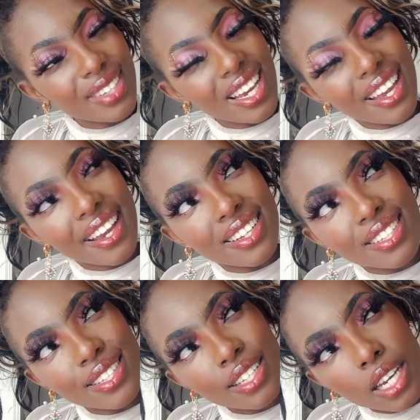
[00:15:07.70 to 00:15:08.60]
I can
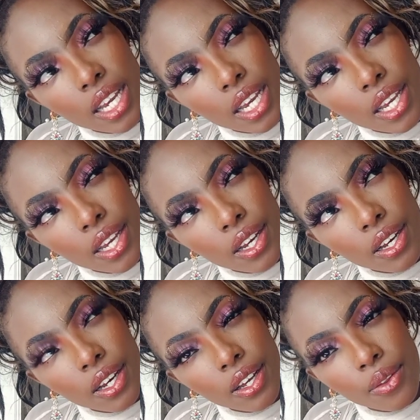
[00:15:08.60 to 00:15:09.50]
say
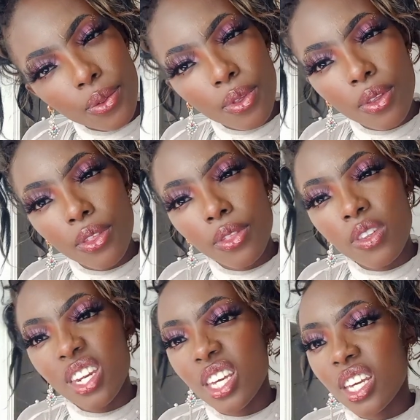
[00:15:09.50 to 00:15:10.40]

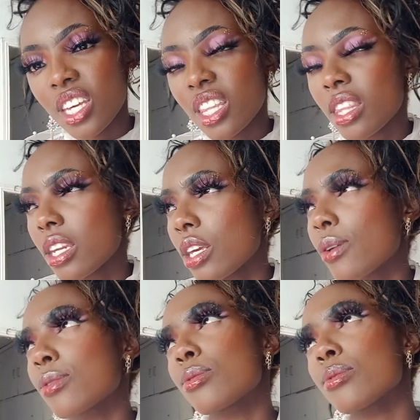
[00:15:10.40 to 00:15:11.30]
three
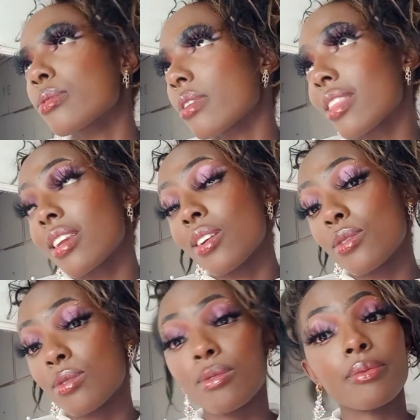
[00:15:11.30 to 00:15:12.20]
or
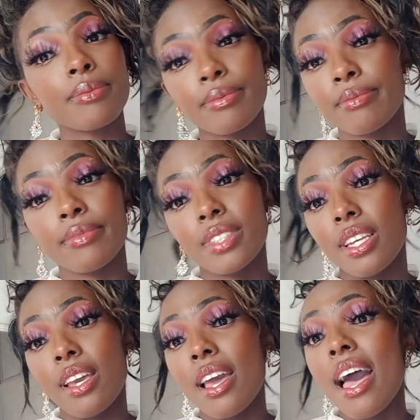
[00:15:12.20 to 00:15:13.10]
two.
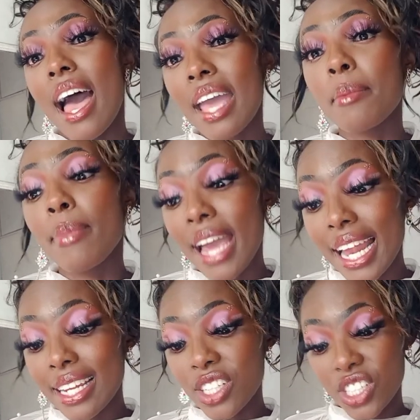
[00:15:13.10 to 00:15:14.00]
I
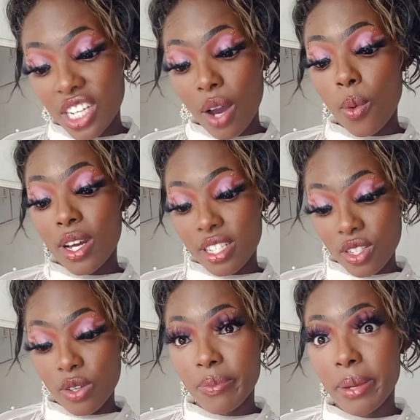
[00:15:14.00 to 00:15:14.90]
barely share what is
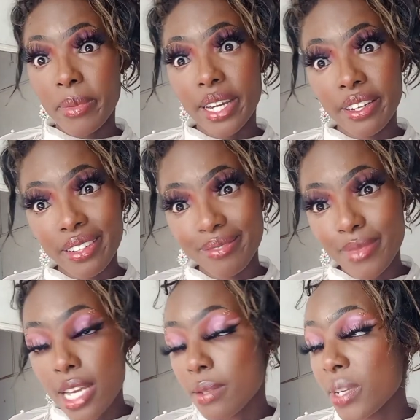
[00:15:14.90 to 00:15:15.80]
on my mind.
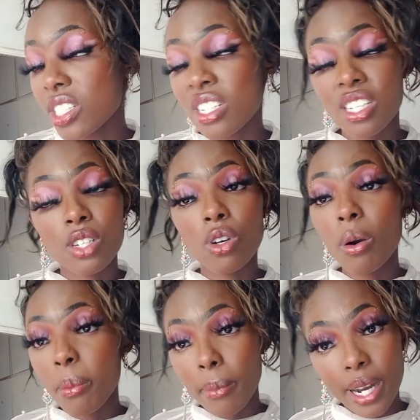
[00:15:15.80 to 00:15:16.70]
As much as I
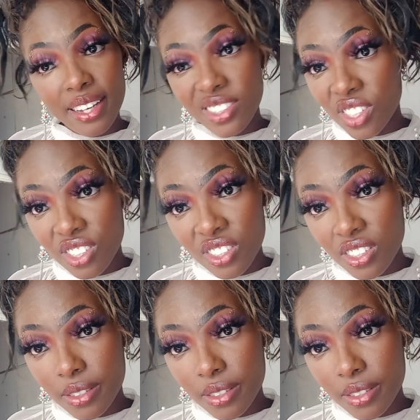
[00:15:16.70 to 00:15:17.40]
talk much,